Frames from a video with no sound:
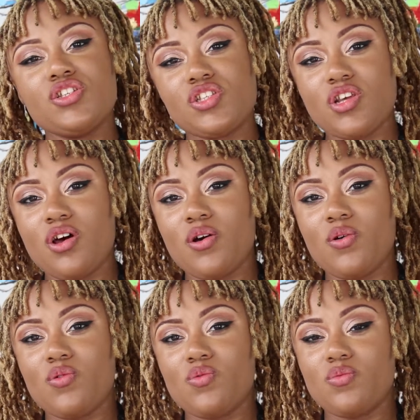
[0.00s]

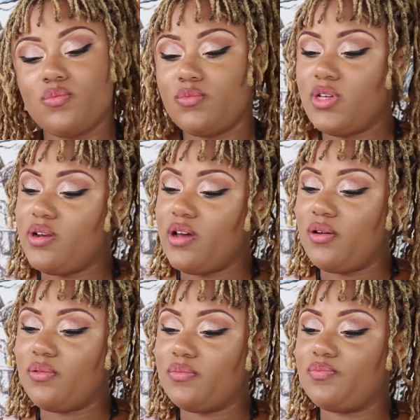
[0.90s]
So, you
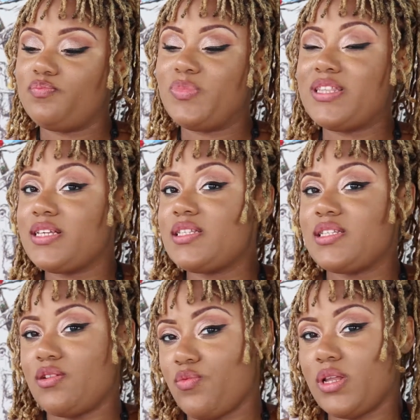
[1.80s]
know, but this
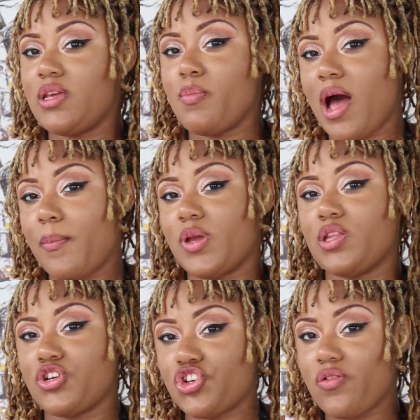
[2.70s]
is a really
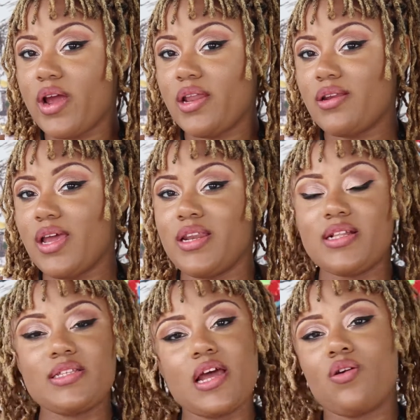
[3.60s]
popular trend and
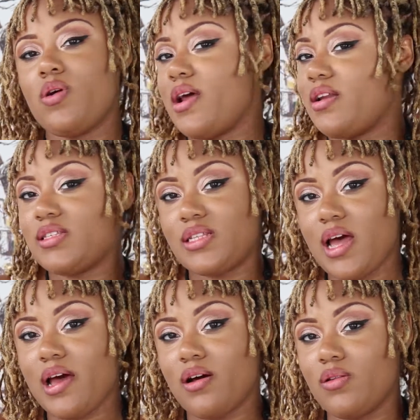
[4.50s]
it's not going out of
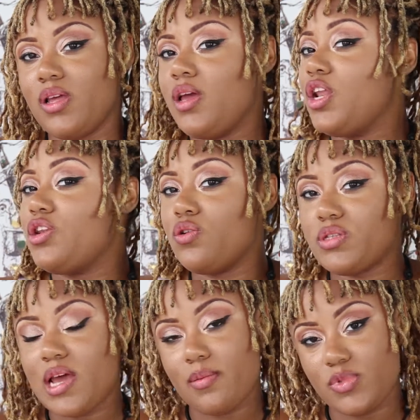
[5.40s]
style no
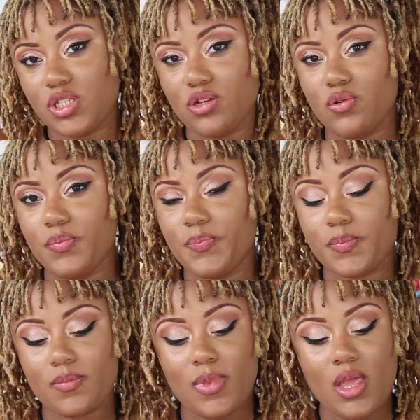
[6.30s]
time soon.
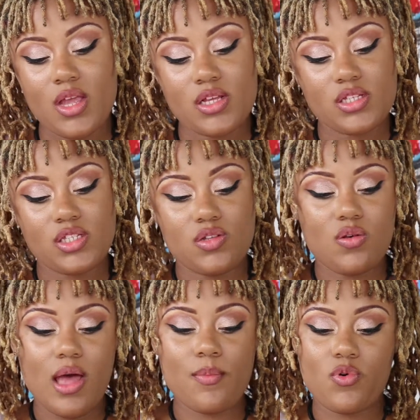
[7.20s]

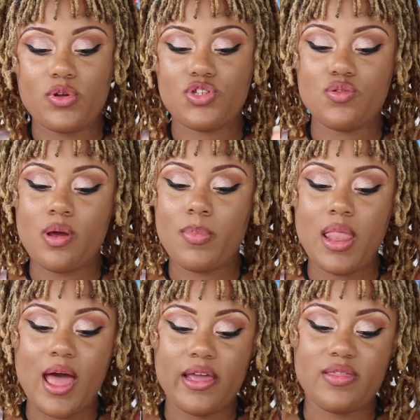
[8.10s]
So I'm going to
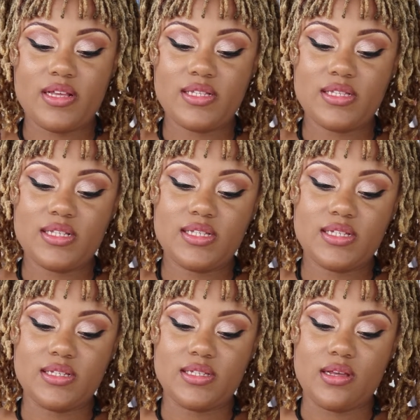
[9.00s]
apply this. This
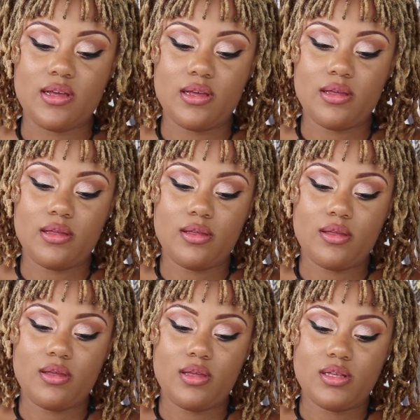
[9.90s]
is
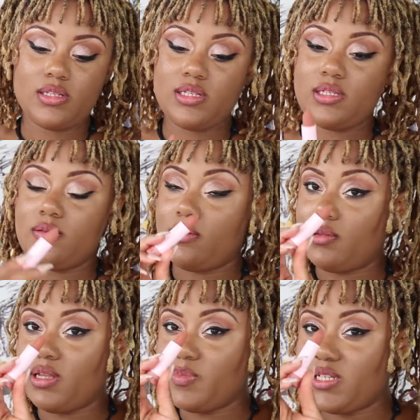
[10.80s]

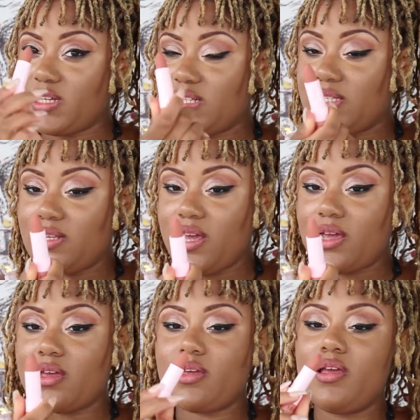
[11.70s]
a lipstick
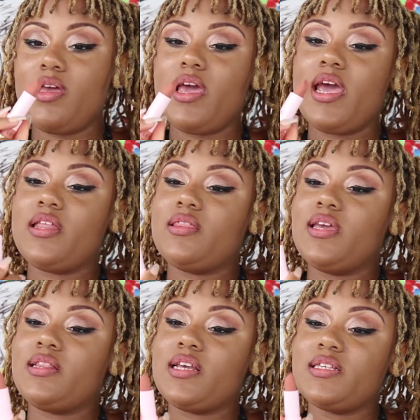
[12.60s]
stick,
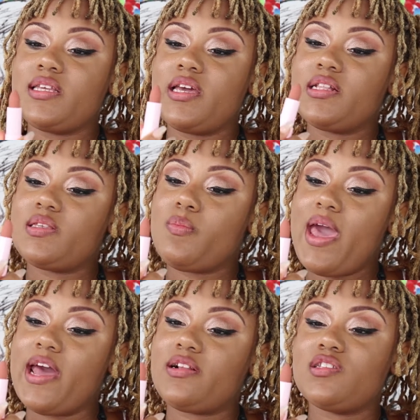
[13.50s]
and they say it's
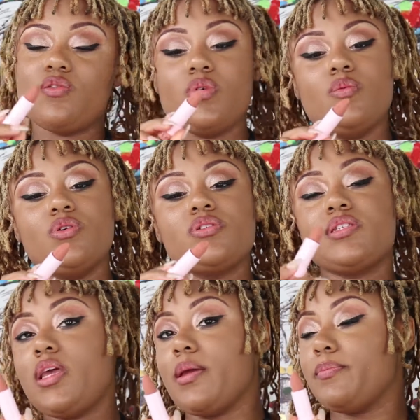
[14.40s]
matte, so we will see.